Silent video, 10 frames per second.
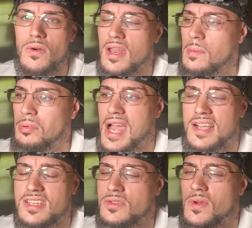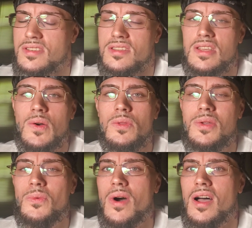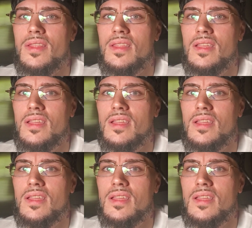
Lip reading: And Abraxas wasn't the only one